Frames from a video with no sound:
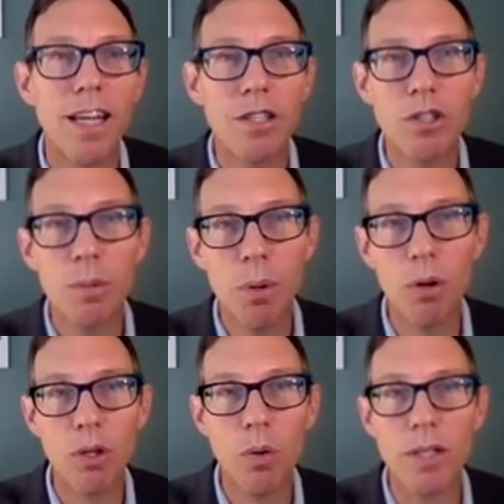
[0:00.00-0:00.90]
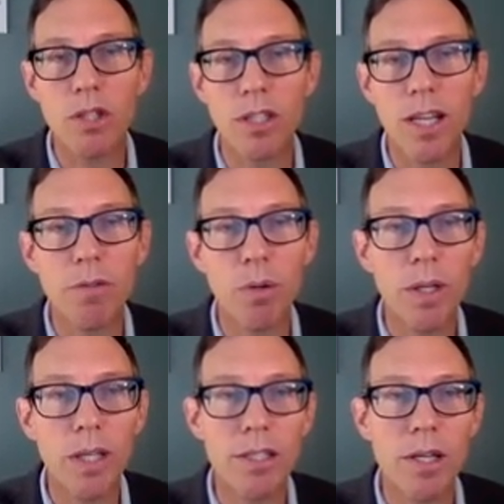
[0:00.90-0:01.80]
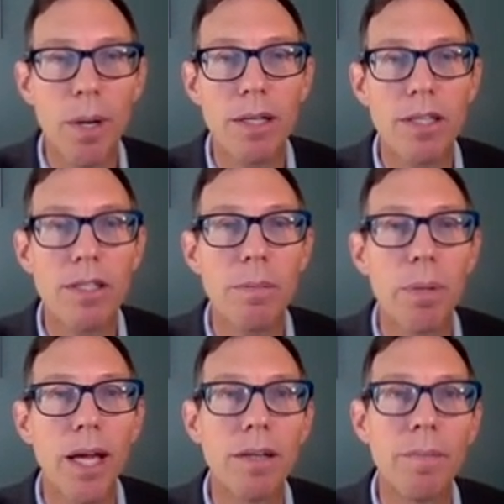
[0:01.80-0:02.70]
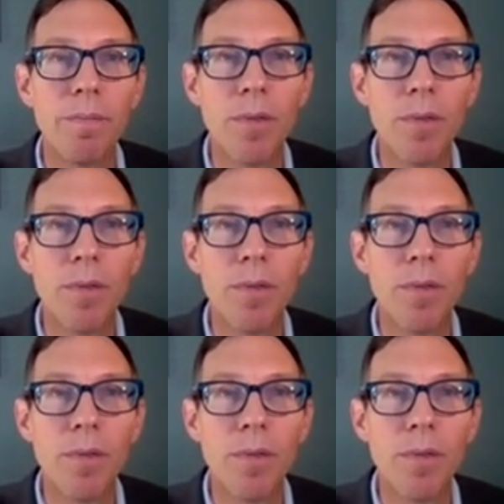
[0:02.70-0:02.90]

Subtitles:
here's your poll question. Everyone gets to participate.